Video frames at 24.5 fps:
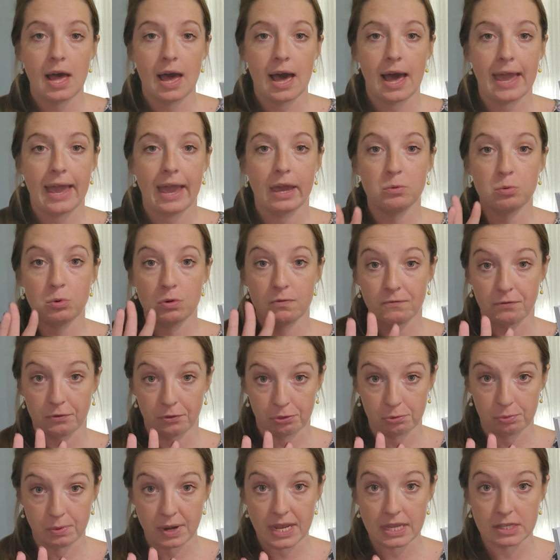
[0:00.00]
I had room for
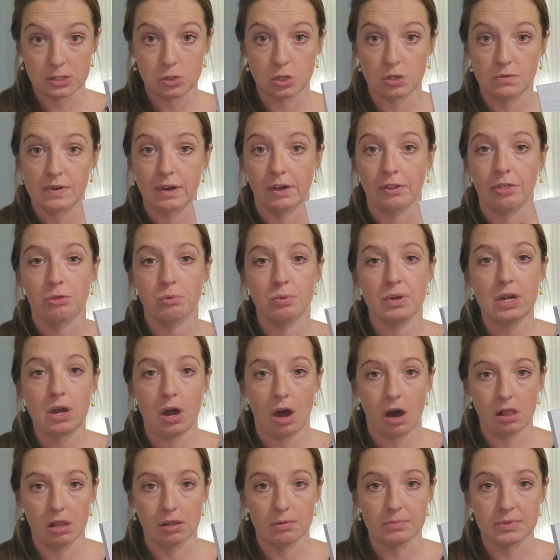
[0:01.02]
3. So you've got 3
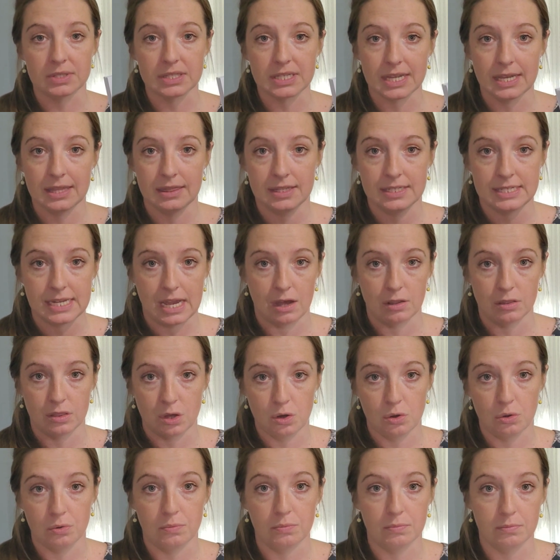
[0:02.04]
columns in the
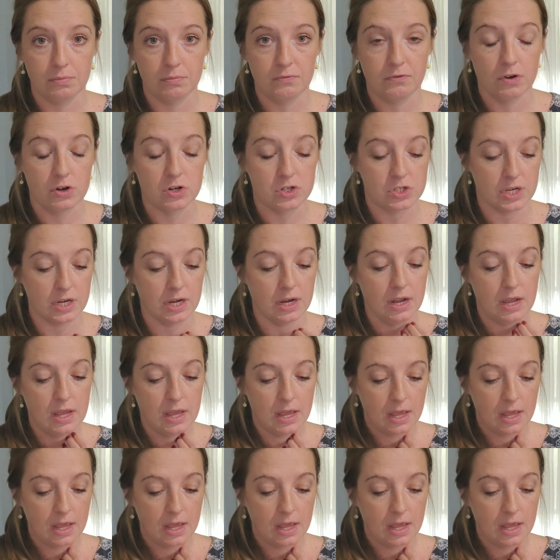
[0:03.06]
download version.